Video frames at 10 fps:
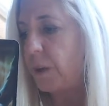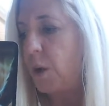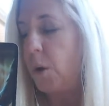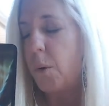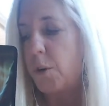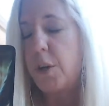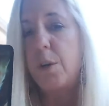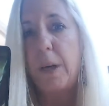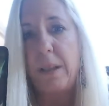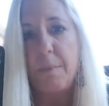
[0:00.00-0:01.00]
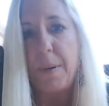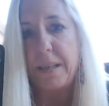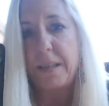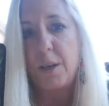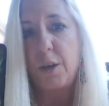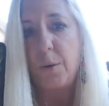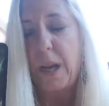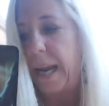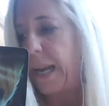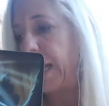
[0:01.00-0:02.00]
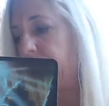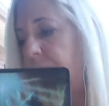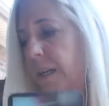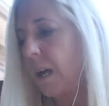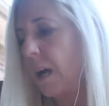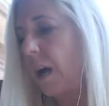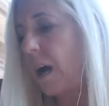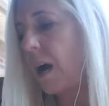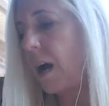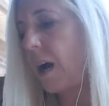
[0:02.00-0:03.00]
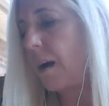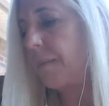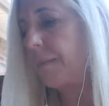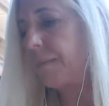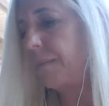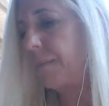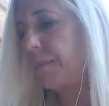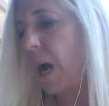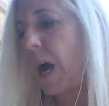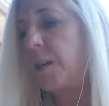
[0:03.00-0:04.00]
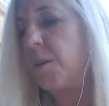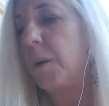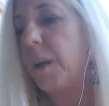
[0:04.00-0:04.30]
you are doing the best that you can. I do